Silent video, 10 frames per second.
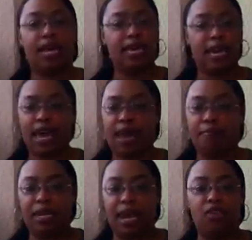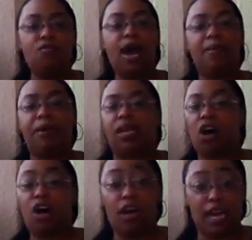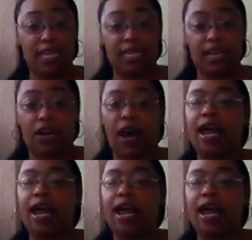You can't be that. You got to be an all-in CEO.